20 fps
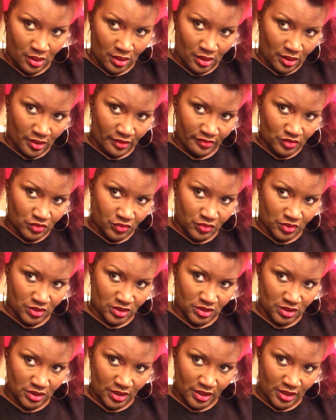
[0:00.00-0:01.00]
I've
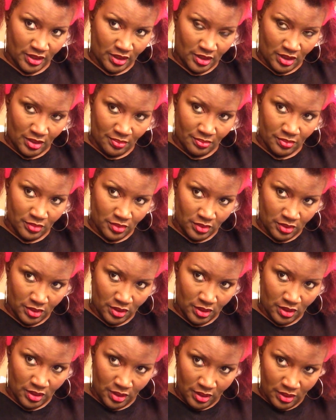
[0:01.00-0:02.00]
twisted that up.
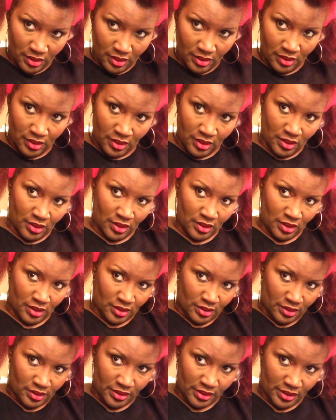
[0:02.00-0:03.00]

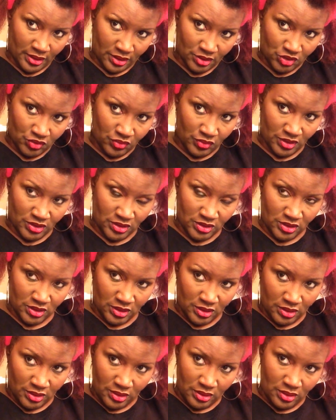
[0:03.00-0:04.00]
So now I'll twist
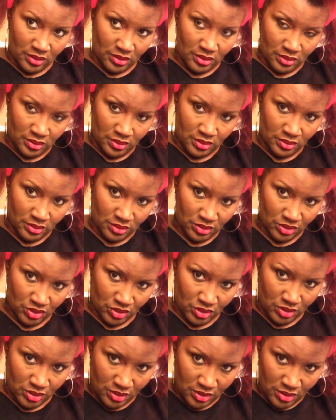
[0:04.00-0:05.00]
it,
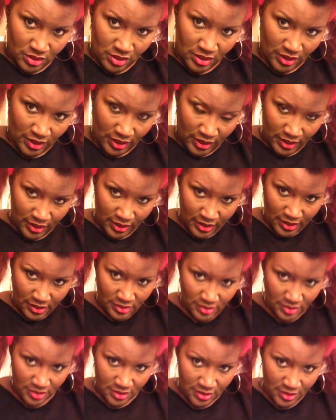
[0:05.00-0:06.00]
the
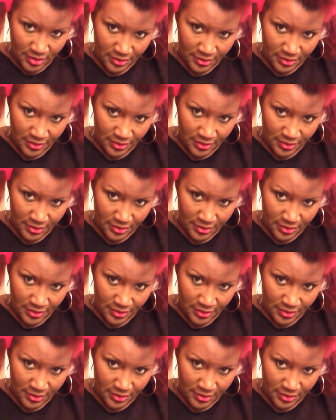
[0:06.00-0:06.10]
ends.